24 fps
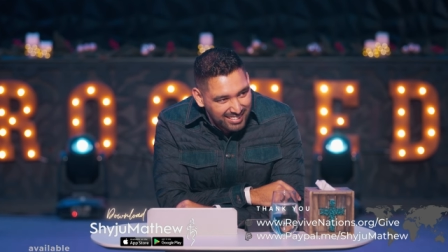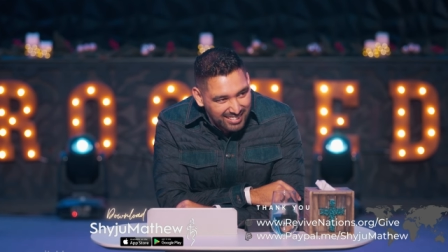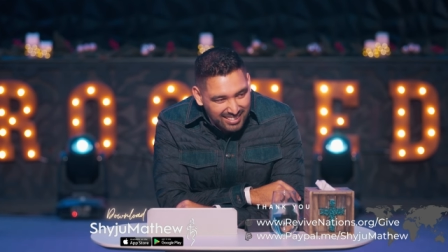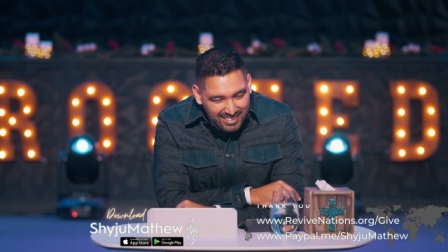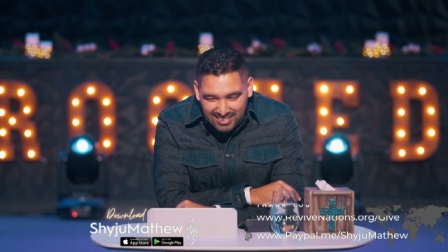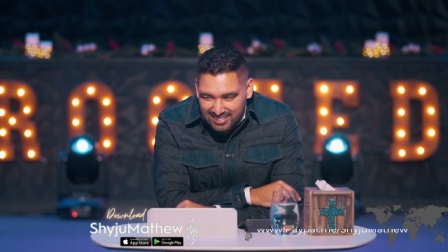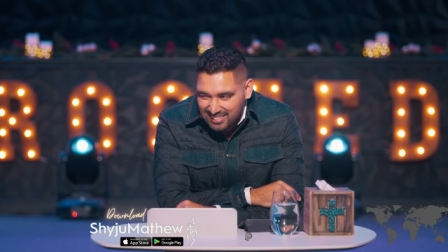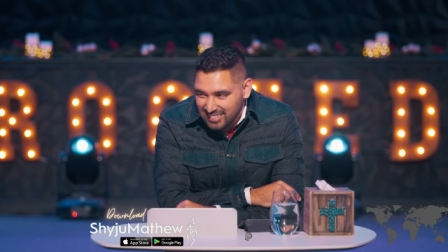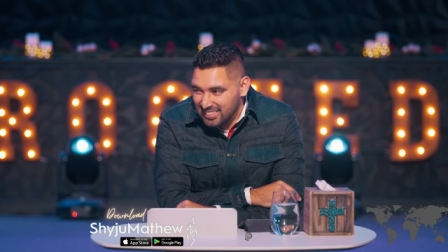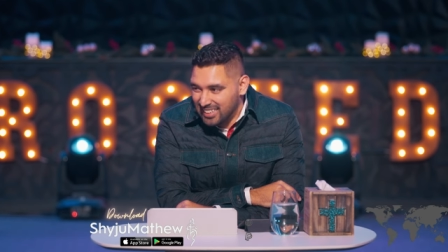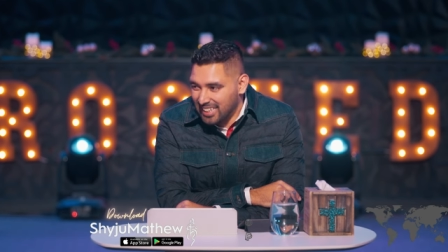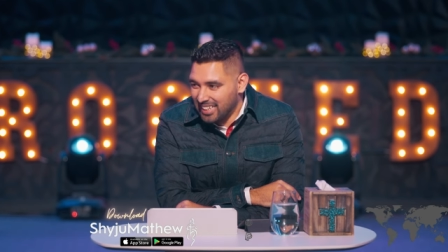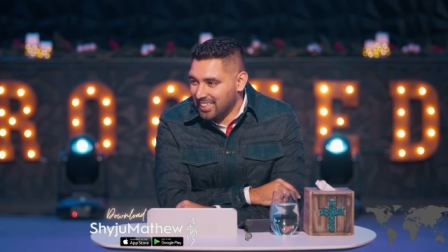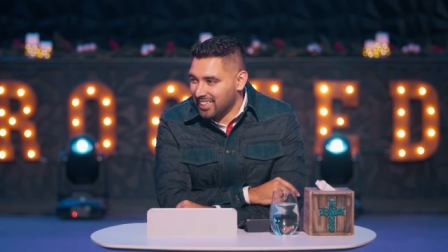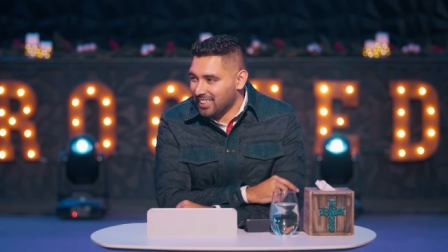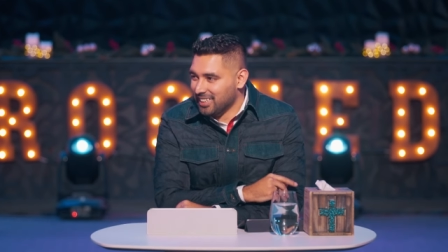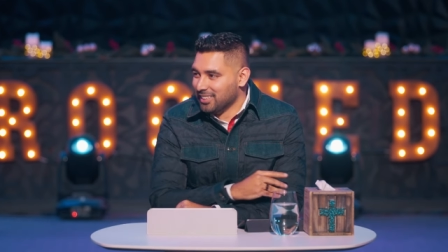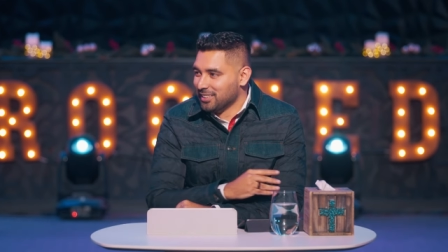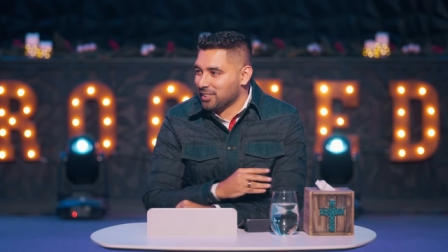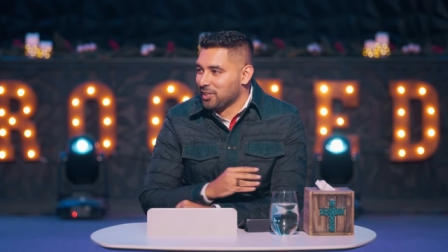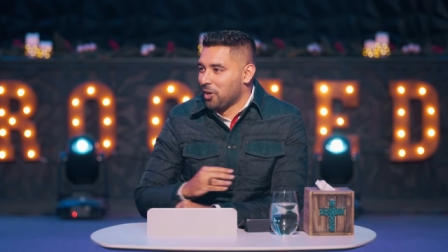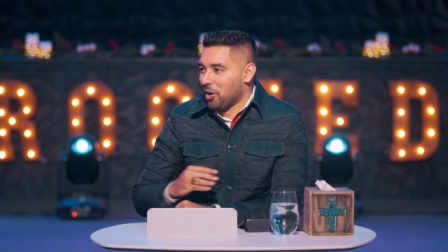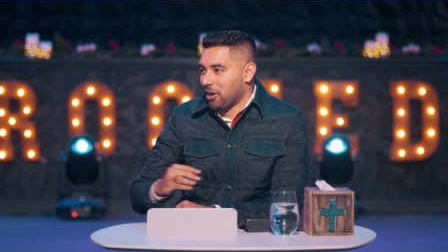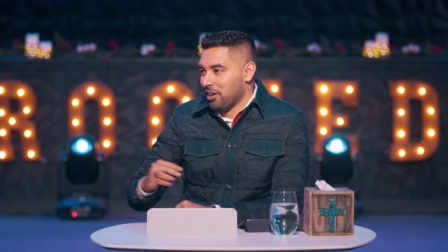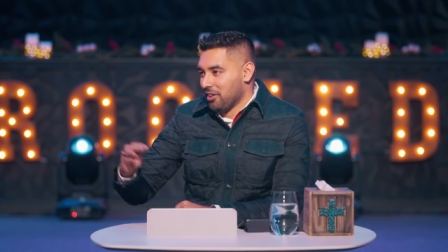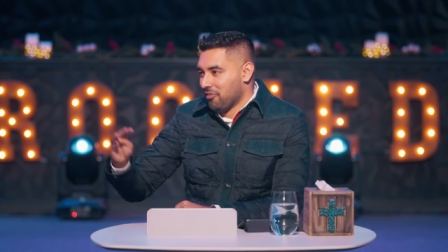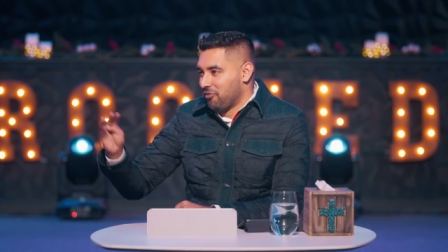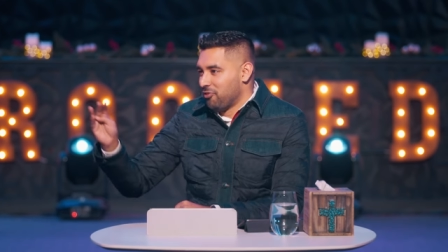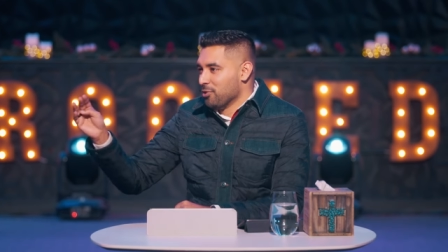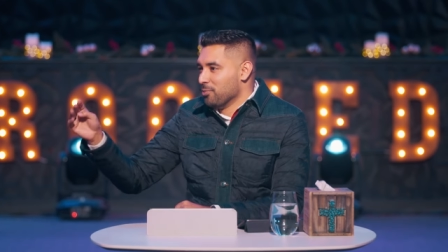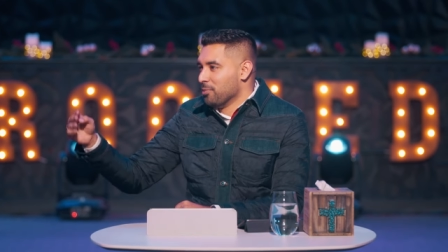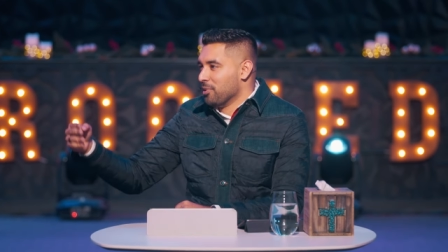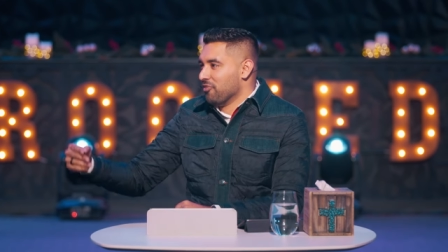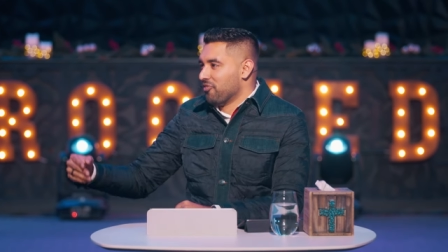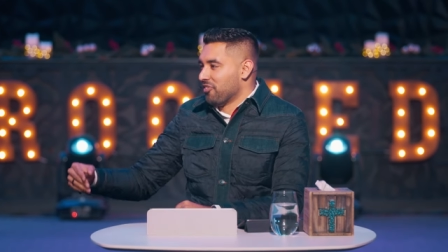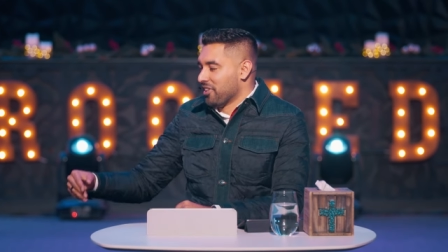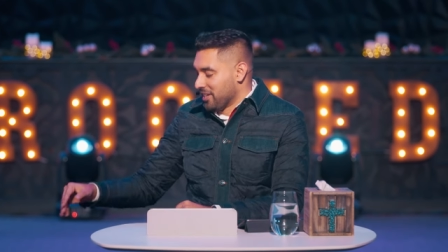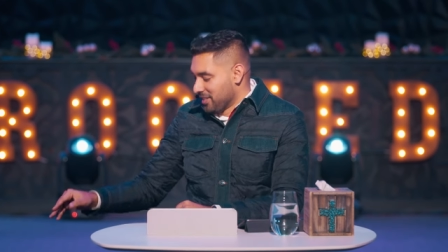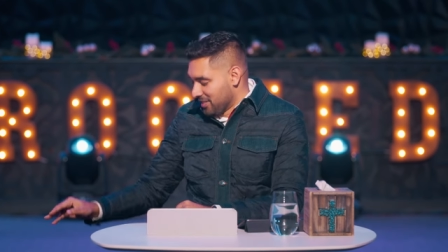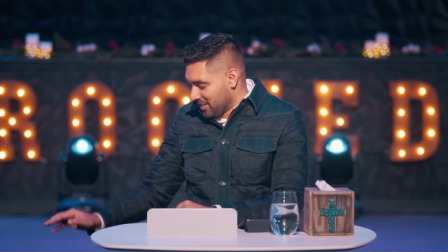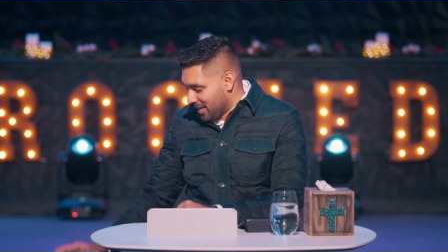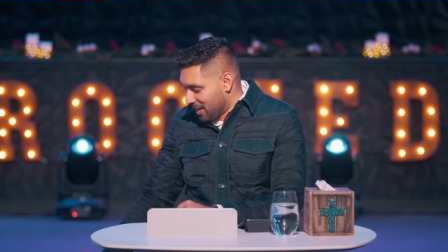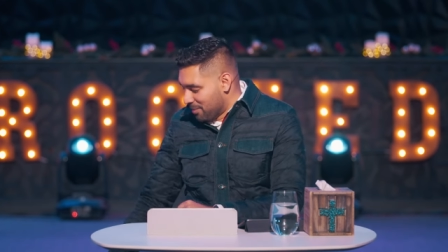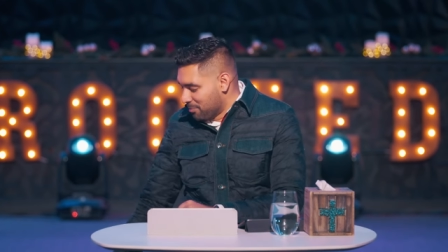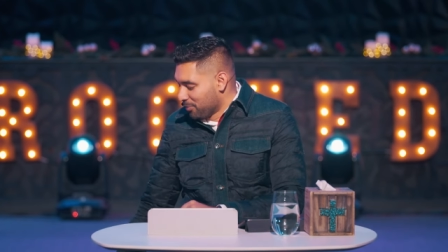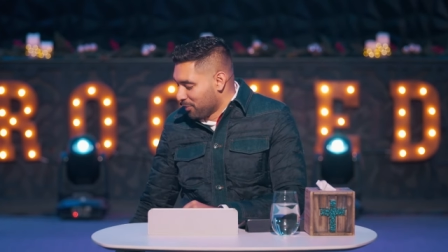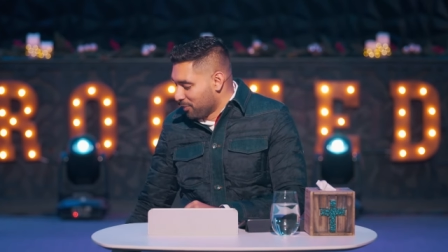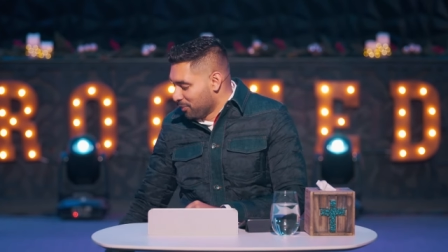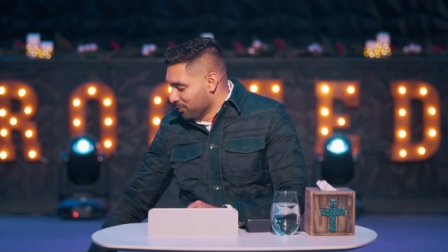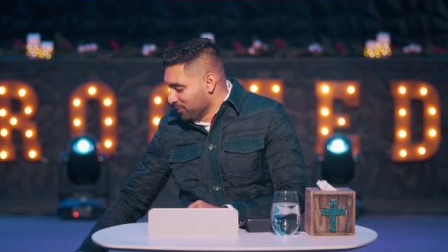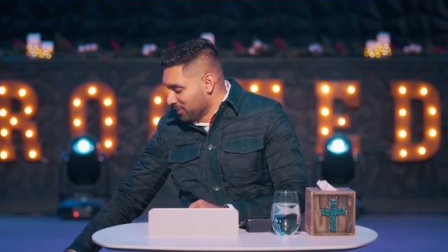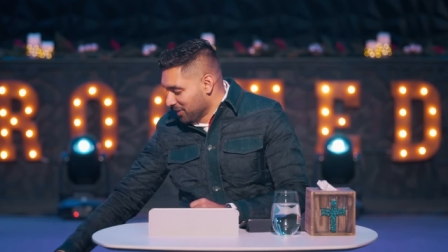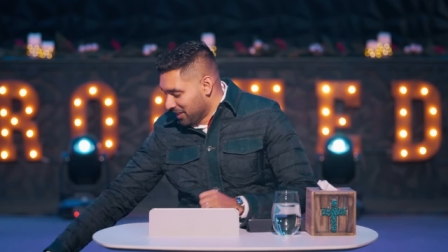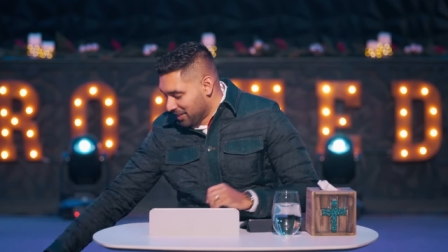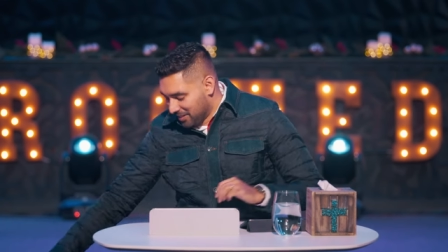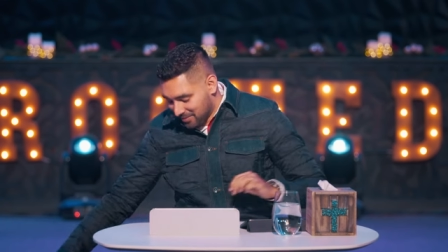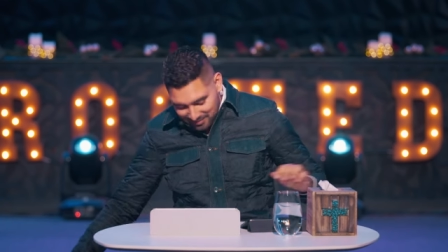Satan is calling a few more friends. Come, bro, sit down.